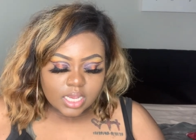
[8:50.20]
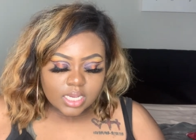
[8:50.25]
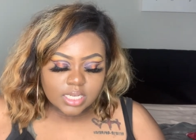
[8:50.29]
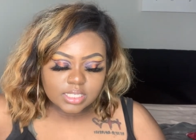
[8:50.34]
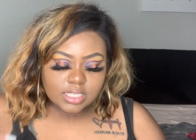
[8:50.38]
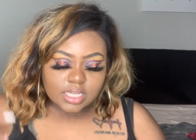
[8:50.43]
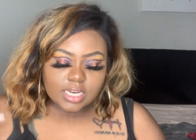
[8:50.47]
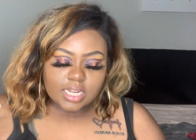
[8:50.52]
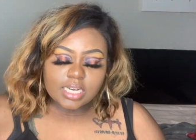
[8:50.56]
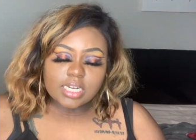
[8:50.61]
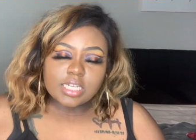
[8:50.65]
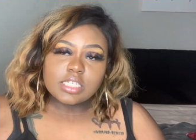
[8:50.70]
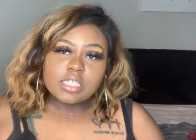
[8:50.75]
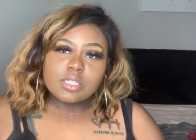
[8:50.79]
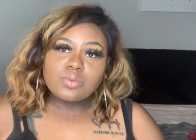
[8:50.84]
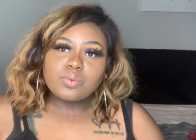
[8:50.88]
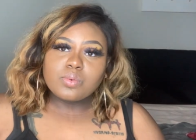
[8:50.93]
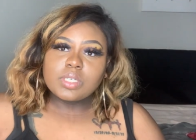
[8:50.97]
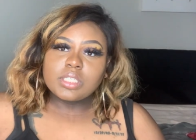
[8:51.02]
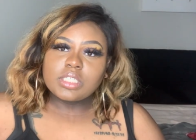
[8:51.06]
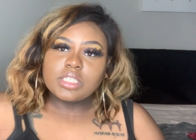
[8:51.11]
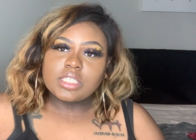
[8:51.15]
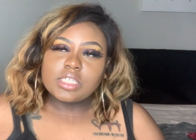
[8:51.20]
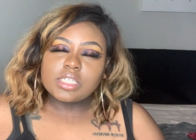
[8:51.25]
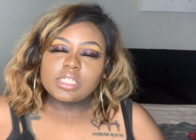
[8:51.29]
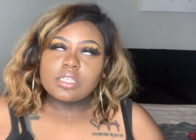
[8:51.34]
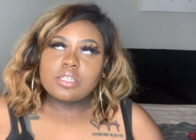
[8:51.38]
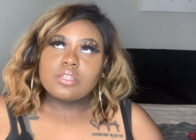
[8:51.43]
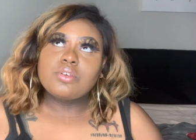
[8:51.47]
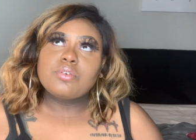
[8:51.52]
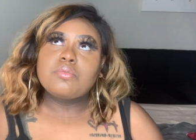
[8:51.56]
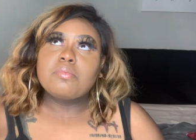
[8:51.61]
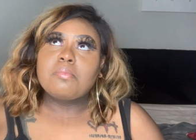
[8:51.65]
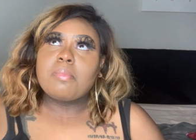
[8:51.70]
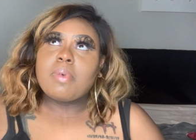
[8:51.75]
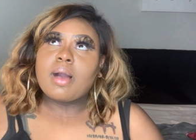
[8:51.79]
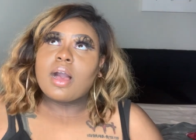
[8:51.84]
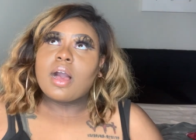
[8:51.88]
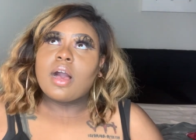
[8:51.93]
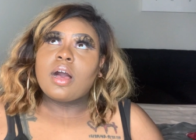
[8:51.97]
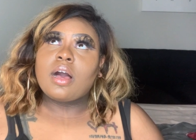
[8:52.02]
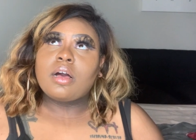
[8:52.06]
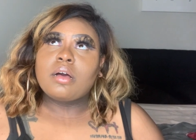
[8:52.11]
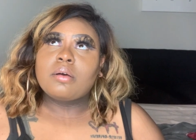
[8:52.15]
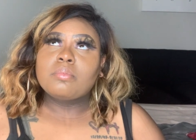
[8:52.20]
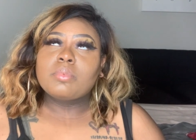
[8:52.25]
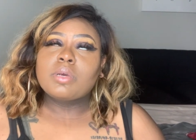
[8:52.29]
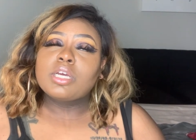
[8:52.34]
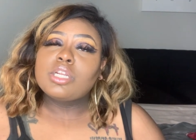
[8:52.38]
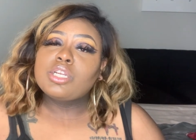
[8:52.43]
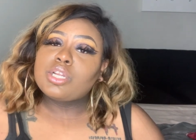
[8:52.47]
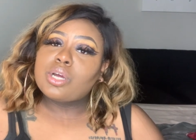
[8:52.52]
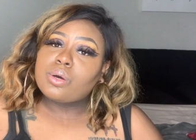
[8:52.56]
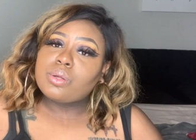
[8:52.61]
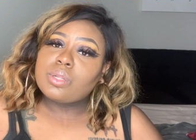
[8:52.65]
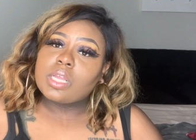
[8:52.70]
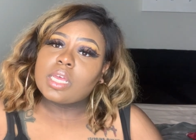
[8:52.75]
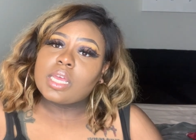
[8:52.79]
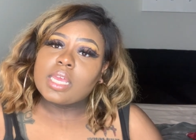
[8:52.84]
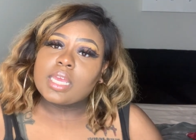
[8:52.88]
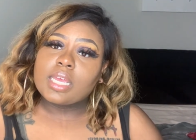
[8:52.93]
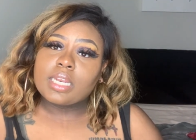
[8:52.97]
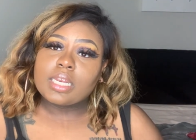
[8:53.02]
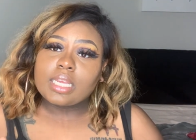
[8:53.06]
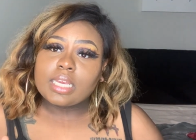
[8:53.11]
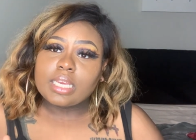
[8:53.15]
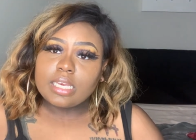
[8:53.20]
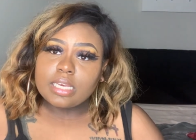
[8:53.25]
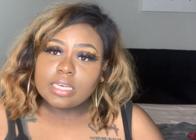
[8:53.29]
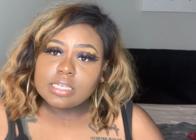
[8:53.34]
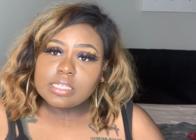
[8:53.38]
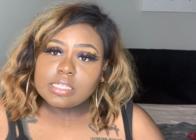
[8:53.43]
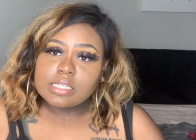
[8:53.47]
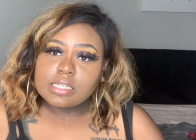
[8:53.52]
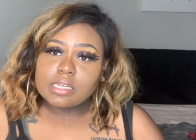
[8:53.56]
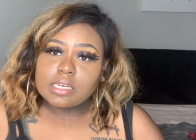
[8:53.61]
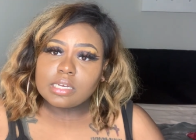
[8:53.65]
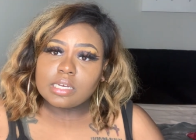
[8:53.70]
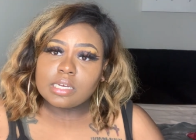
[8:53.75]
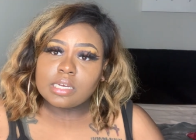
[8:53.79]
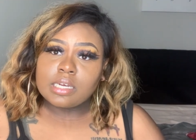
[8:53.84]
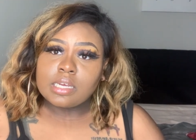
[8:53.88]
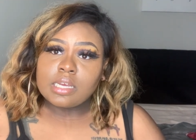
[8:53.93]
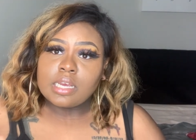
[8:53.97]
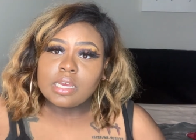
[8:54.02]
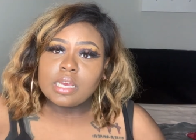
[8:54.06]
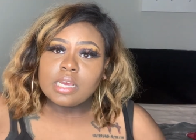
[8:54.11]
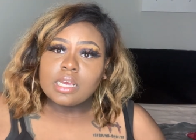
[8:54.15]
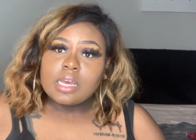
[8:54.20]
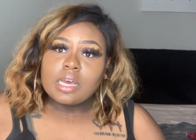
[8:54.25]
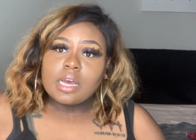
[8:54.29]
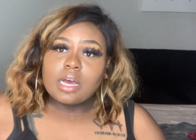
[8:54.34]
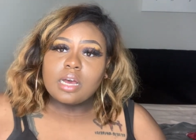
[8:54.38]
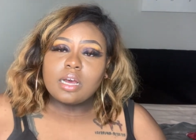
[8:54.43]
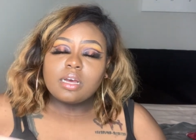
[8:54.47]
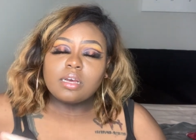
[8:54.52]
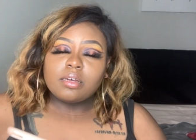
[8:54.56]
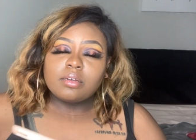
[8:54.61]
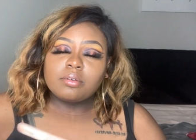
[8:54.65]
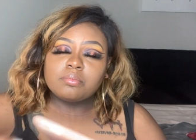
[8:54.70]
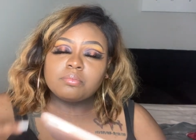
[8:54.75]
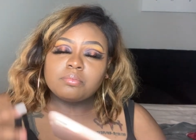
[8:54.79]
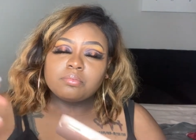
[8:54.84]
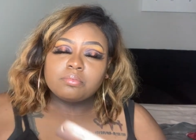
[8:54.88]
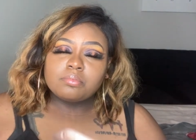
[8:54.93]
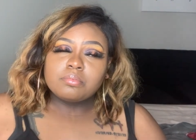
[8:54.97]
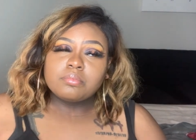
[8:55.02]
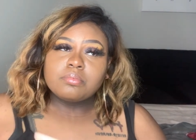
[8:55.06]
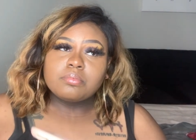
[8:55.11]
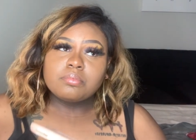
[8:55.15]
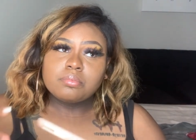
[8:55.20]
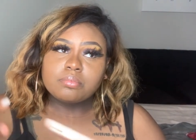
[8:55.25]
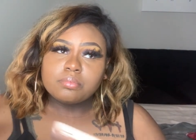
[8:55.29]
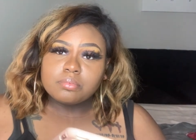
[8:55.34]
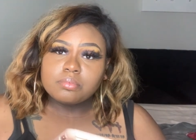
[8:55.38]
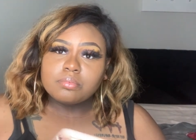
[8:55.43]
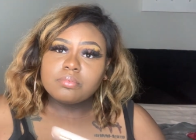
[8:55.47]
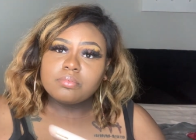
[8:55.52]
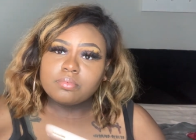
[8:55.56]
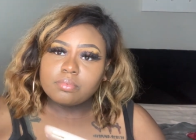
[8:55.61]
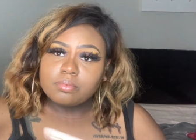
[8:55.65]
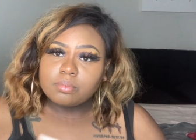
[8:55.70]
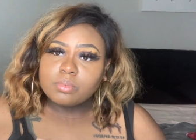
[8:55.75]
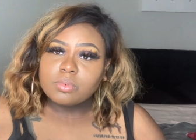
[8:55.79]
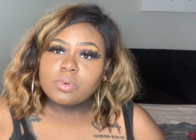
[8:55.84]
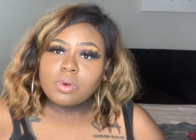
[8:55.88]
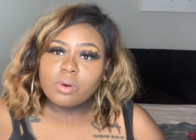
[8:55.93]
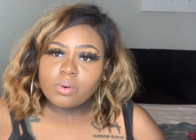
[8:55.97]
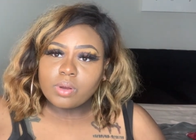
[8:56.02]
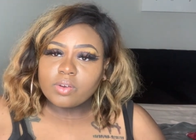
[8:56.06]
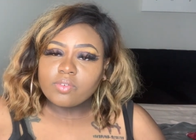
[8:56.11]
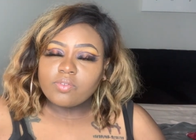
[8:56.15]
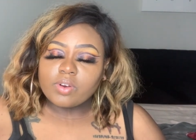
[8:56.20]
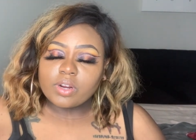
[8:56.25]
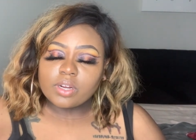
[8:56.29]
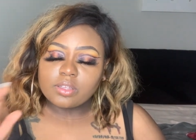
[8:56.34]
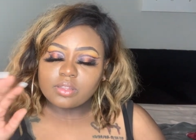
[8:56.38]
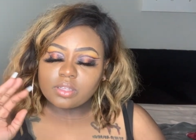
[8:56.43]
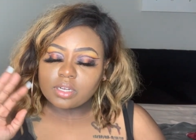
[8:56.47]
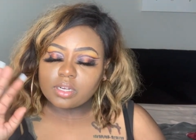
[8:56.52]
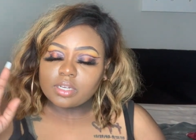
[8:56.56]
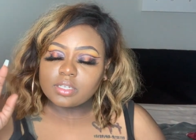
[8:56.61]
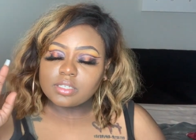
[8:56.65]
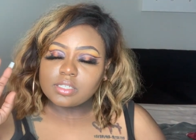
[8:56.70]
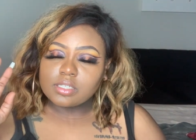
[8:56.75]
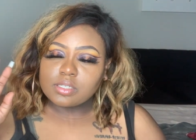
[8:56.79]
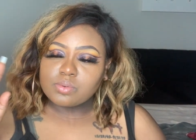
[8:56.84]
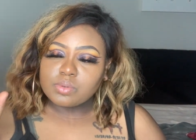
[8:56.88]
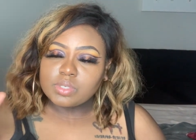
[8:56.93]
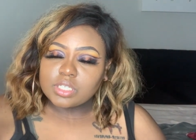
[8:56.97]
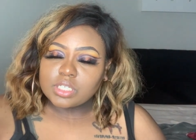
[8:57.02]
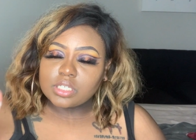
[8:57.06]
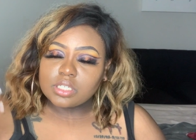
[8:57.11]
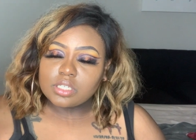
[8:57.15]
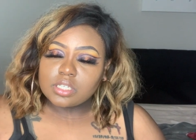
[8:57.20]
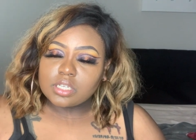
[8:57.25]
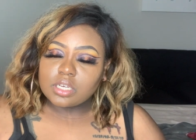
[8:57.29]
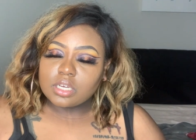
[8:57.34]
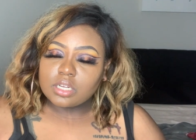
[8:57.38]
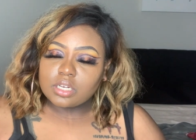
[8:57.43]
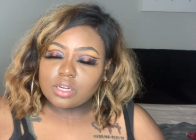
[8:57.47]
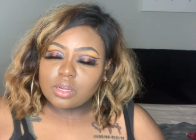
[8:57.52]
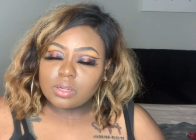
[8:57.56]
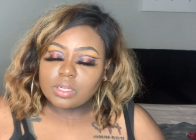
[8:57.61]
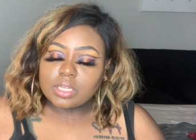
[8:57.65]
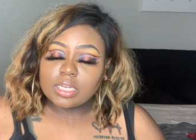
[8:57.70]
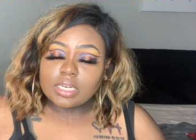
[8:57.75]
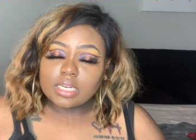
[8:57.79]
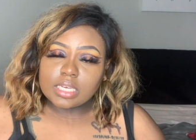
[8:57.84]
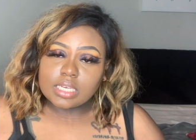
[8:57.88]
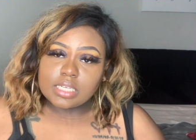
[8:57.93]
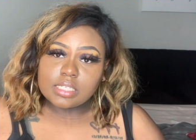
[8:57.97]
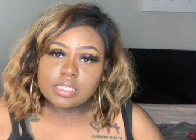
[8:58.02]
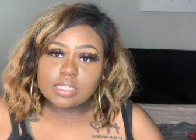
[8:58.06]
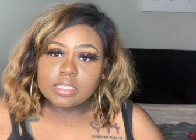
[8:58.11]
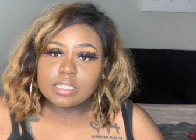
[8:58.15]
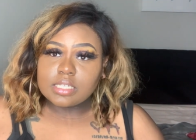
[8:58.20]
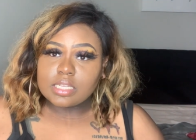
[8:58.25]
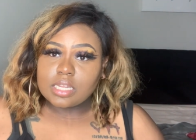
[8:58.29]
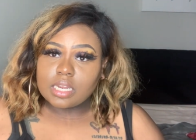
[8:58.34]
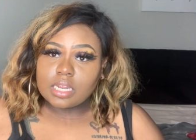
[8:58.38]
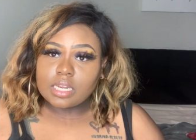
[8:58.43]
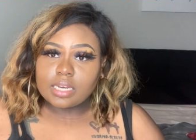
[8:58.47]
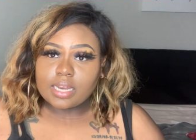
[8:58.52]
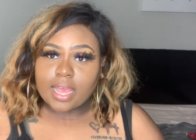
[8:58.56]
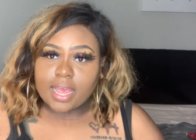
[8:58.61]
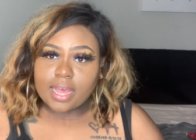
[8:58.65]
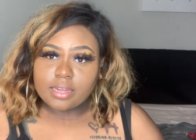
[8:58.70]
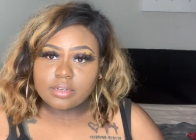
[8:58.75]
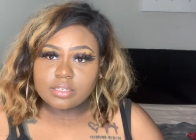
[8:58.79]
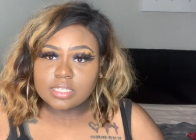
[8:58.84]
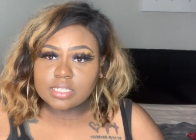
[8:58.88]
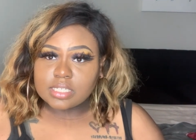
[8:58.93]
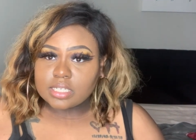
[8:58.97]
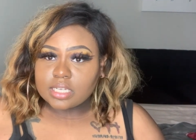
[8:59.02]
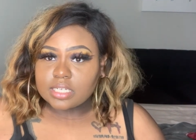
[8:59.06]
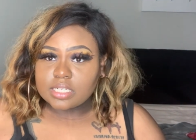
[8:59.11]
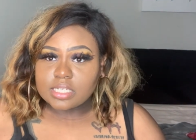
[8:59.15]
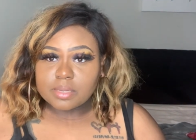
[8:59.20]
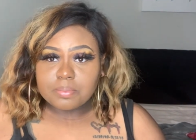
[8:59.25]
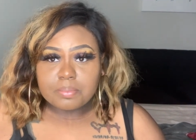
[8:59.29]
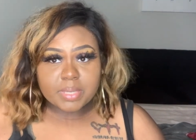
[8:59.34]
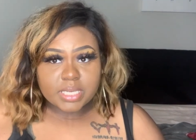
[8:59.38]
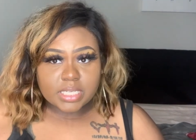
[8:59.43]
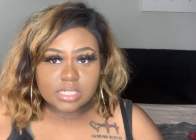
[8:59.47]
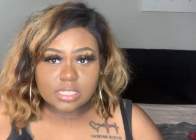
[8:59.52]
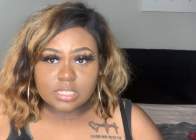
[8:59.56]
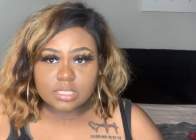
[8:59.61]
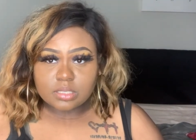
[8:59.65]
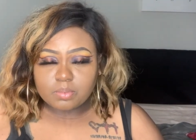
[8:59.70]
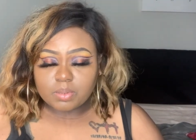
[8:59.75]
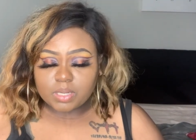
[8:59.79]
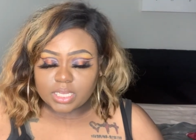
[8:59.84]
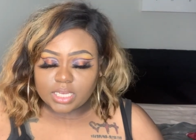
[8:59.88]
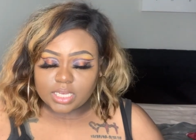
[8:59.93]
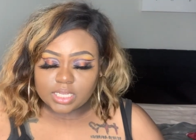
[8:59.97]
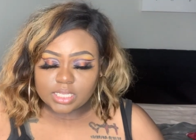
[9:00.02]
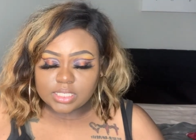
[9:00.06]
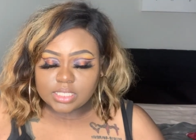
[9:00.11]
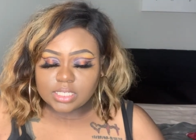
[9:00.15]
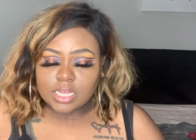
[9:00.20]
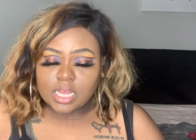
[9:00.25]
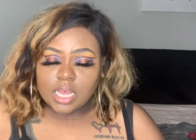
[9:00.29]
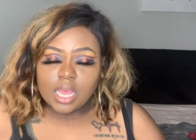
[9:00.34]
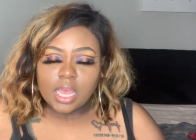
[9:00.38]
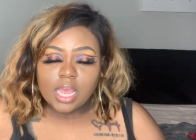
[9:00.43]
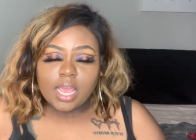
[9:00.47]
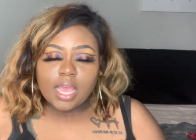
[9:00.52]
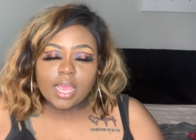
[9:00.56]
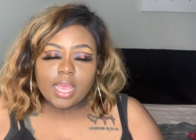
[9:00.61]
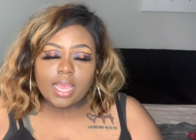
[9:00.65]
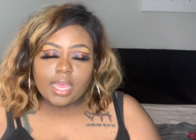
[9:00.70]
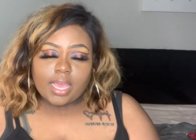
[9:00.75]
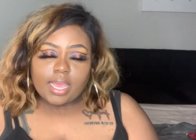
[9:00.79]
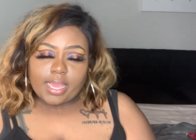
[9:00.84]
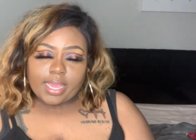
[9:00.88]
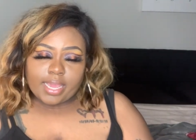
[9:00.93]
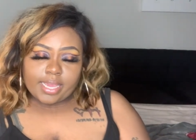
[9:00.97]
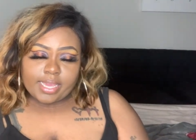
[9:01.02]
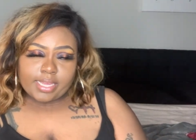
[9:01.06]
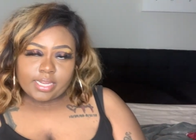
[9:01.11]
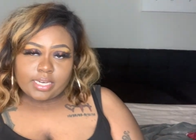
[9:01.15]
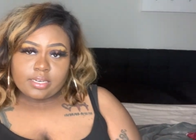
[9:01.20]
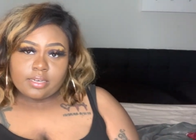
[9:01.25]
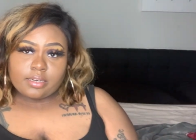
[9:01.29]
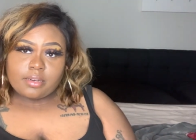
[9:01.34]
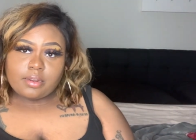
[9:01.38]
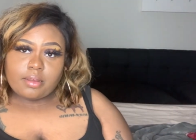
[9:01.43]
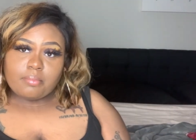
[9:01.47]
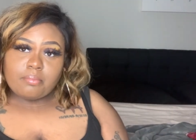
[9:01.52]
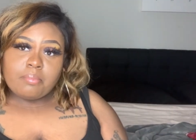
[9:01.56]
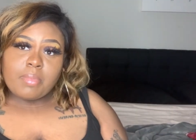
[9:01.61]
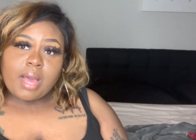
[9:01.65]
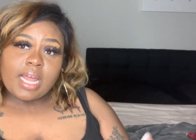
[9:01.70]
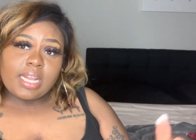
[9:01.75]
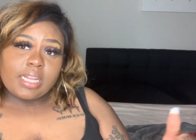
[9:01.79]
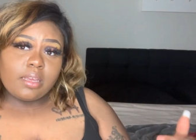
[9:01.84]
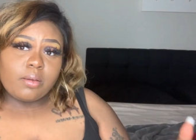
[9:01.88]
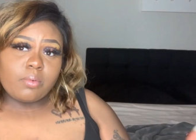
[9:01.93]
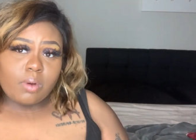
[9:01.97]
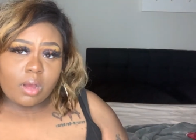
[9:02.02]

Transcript: So then it switches to um, Condola and Issa um, going further, switching to Condoling Issa sitting down, discussing business plans, and Molly